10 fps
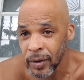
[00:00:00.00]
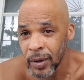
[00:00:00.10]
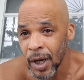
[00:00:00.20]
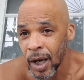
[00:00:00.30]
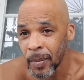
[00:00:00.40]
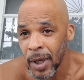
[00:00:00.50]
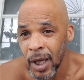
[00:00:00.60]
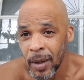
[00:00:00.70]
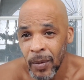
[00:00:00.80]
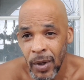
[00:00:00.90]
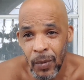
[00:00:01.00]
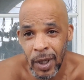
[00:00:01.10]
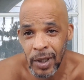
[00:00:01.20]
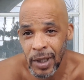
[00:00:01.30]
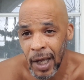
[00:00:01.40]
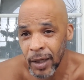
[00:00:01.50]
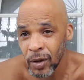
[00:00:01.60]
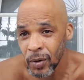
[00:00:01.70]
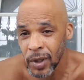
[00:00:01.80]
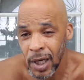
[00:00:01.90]
You know what I mean? And they want to see
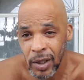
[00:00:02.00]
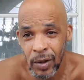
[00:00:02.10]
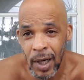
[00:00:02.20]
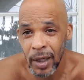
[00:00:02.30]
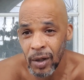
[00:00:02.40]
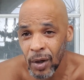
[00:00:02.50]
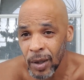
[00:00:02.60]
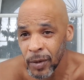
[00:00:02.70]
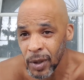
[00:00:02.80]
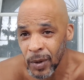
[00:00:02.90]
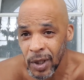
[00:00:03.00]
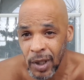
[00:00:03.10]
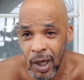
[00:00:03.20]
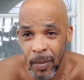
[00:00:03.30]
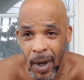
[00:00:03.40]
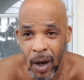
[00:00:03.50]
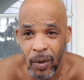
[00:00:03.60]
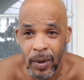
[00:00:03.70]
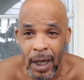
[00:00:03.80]
testing, like, yo, let me see what this nigga about.